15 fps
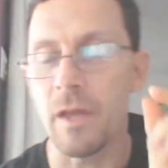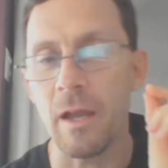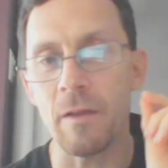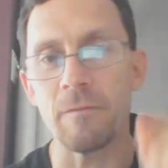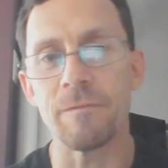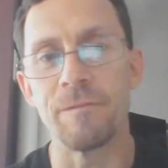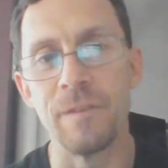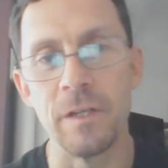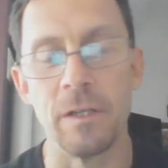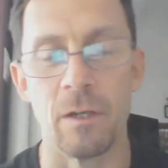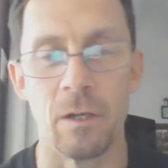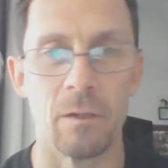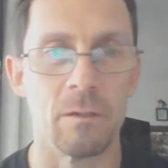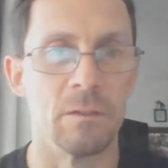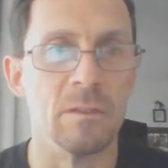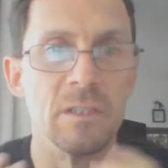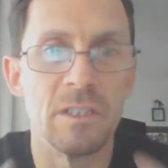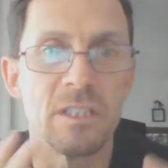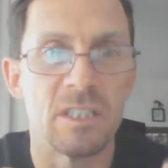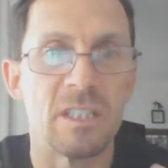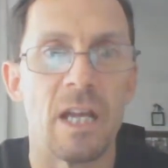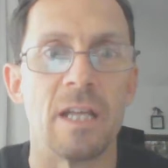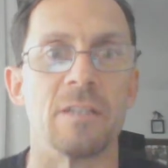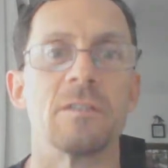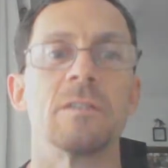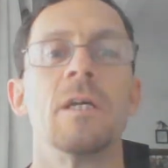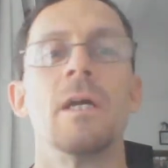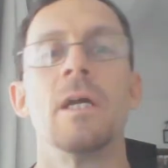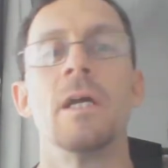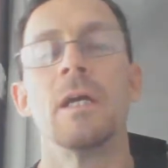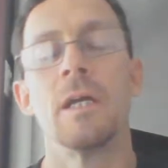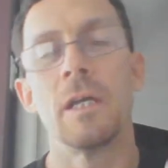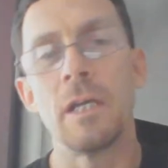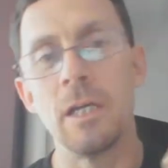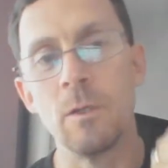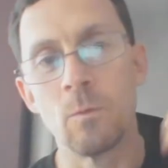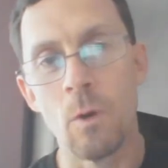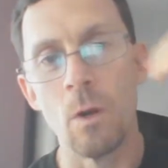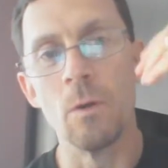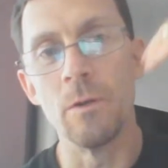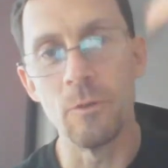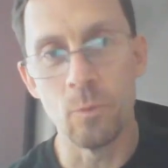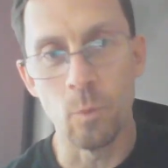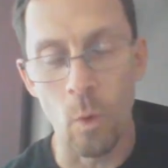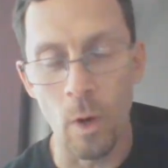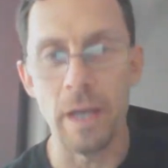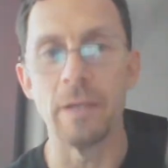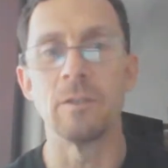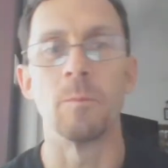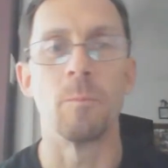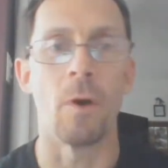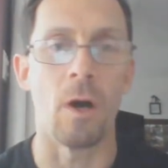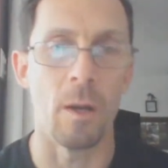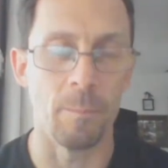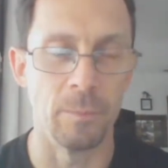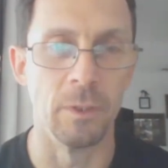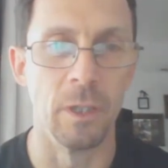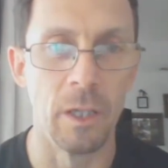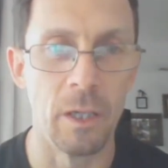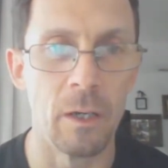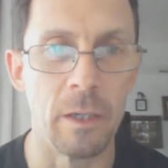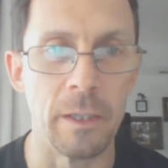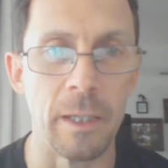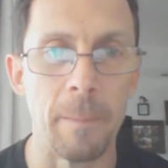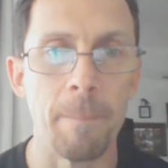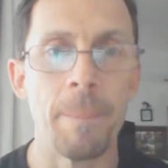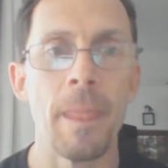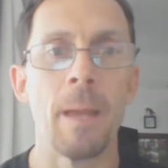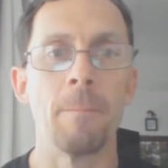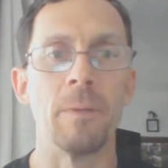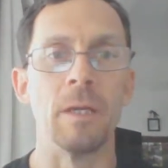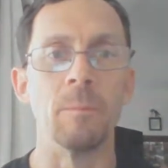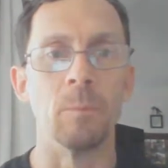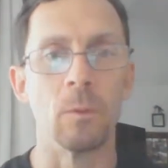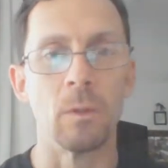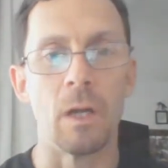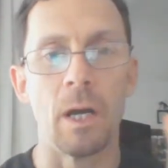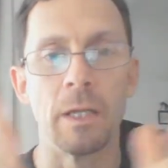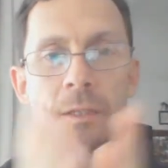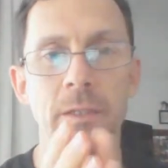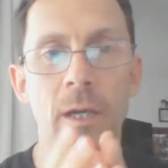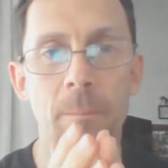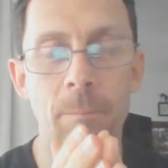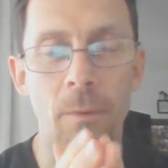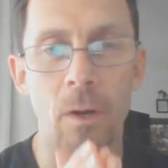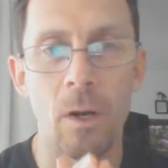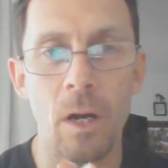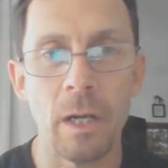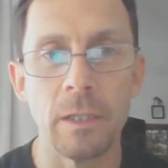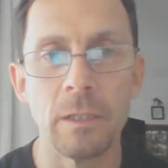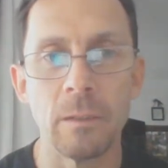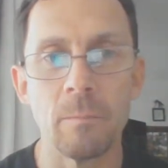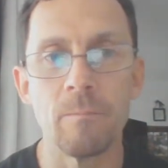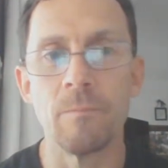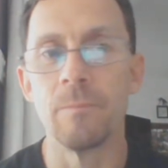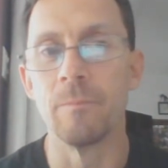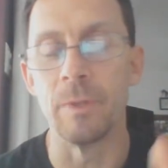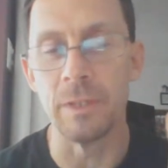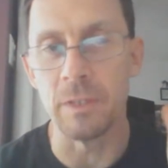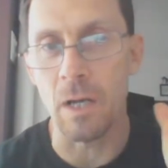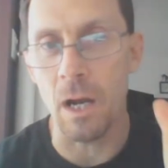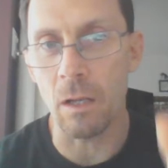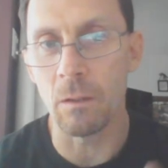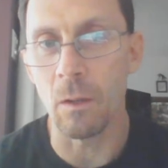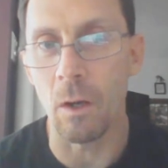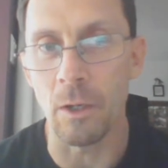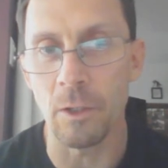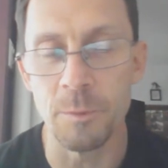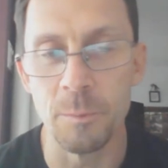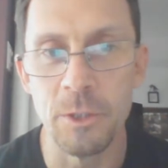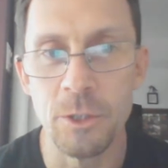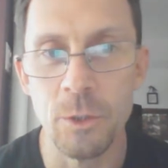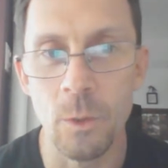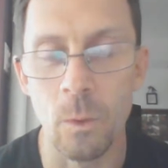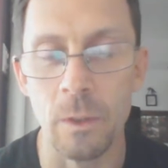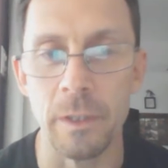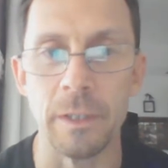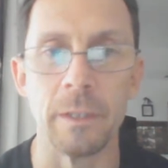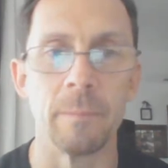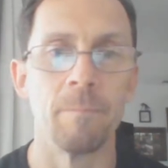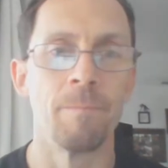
that fear, in this sense, he rode his way to popularity. People lined up behind him, but not a large majority.